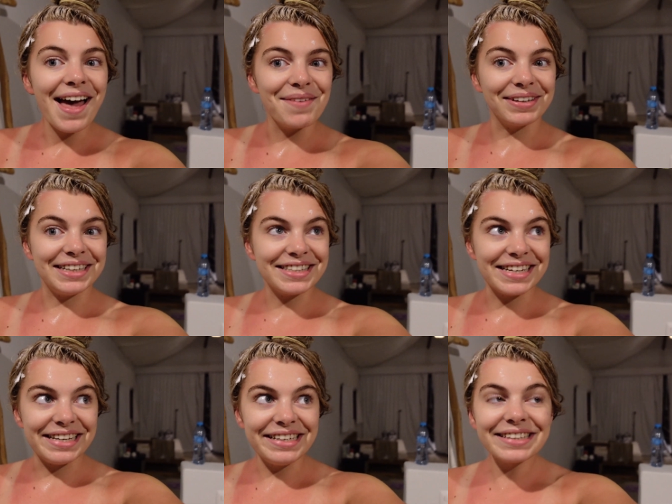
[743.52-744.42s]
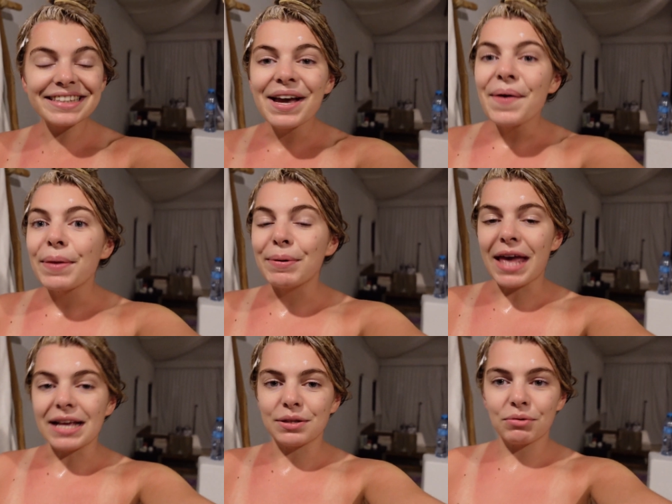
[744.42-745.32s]
um, I need to eat. But
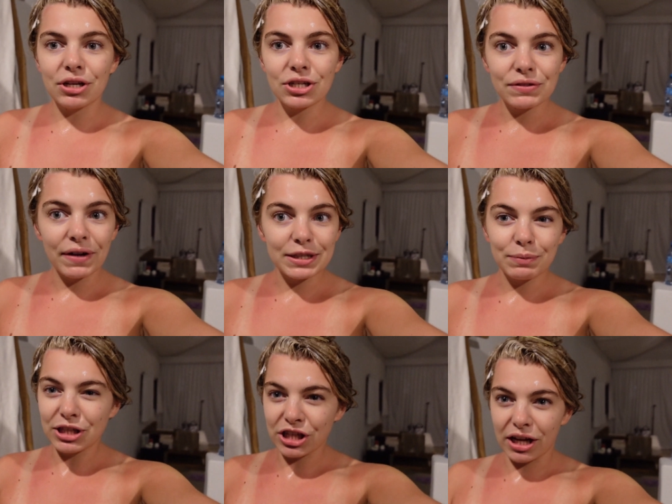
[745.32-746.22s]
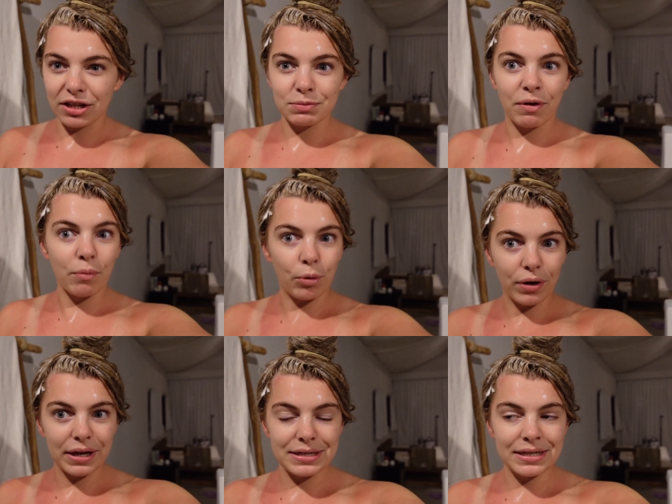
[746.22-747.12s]
yeah, so I'm gonna just find somewhere chill, somewhere in
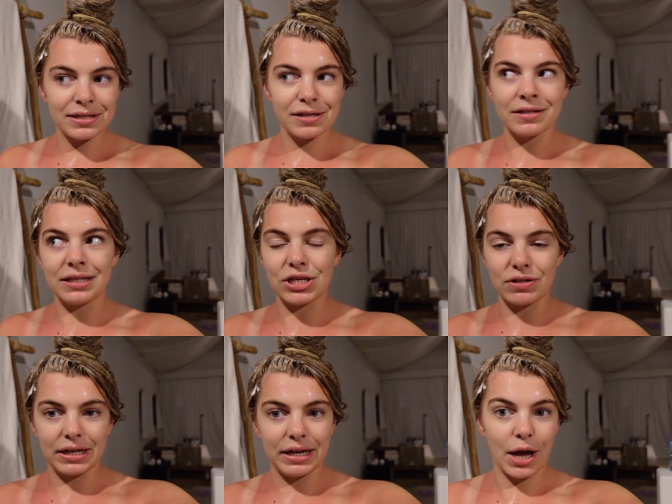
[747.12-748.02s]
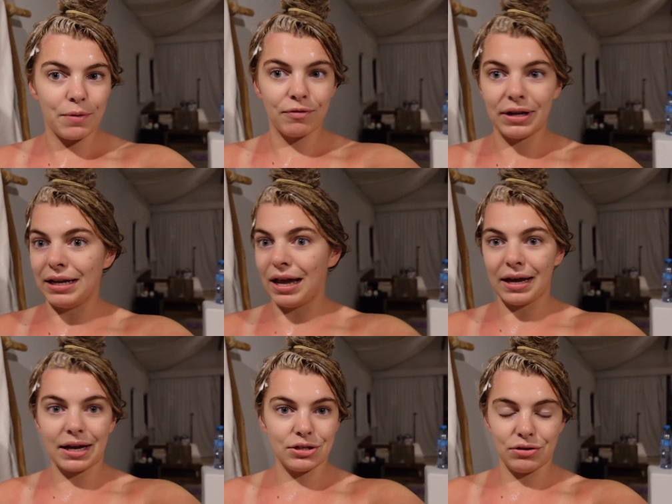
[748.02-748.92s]
walking distance, literally, hopefully,
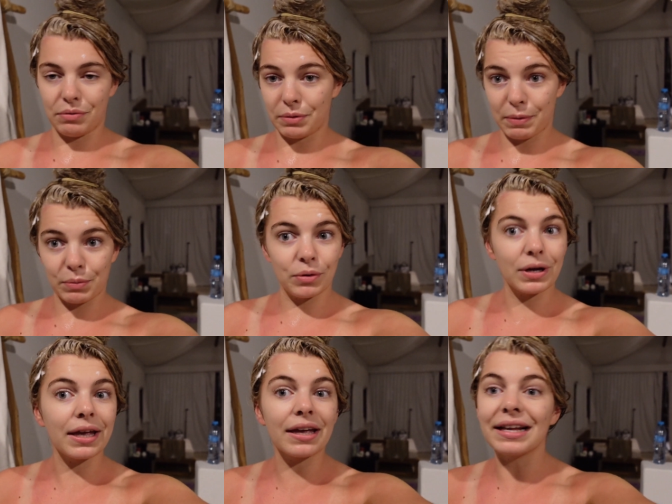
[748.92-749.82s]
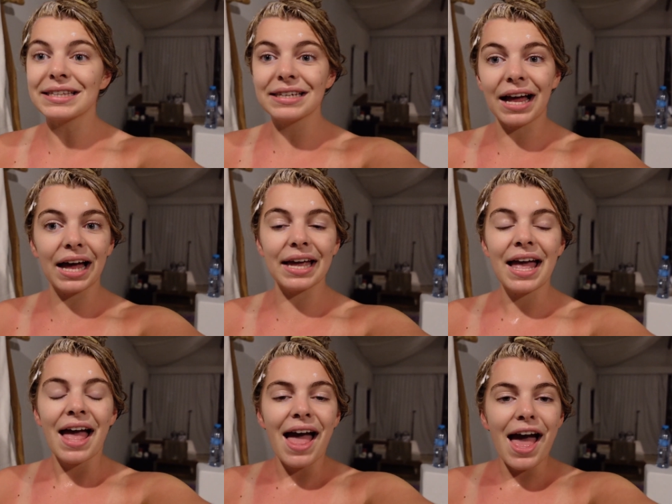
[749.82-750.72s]
like I do not wanna be walking again tonight.
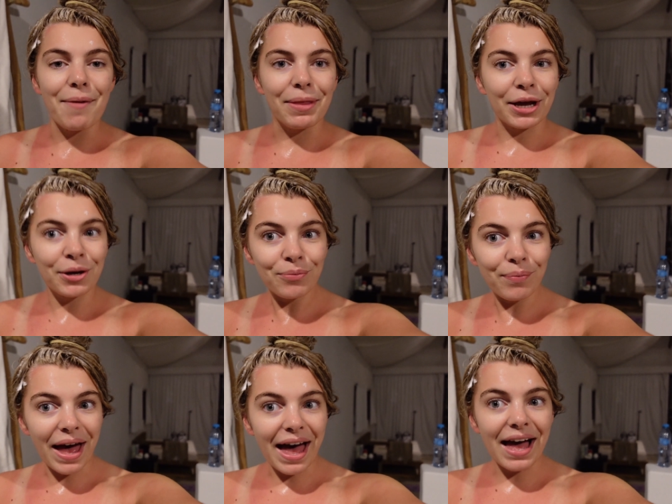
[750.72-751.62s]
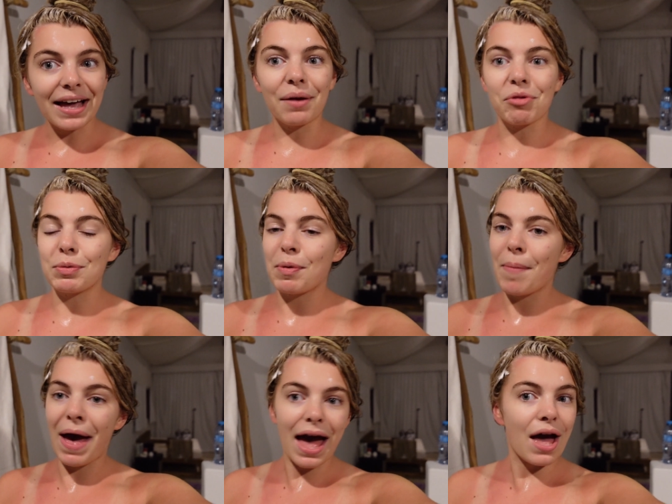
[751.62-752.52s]
And then come back, I'm gonna
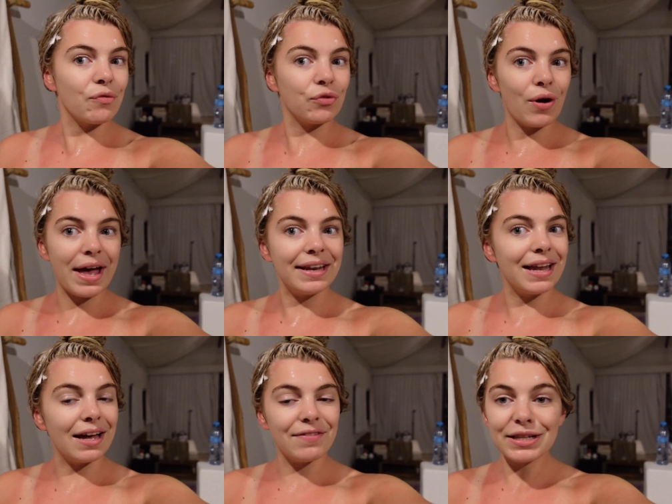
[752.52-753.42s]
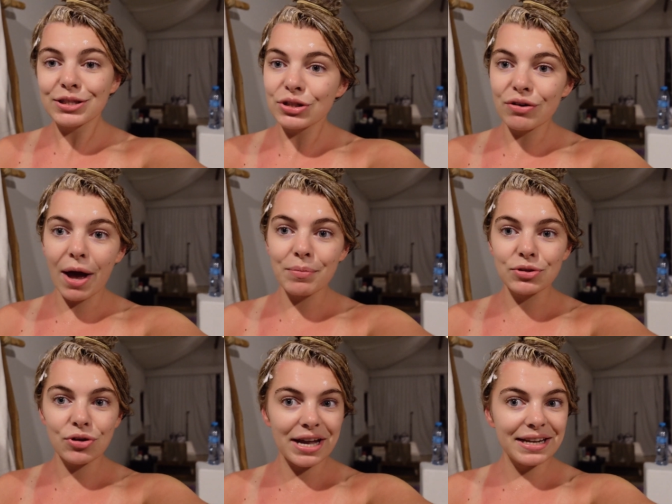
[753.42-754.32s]
prepare for a live Instagram
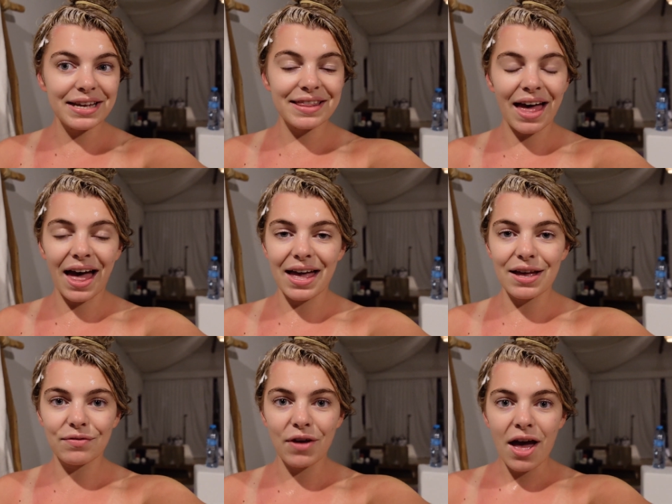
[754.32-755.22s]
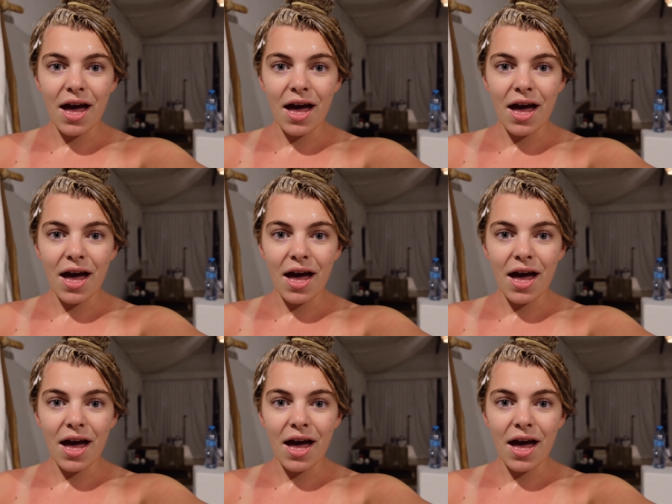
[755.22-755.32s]
training that I have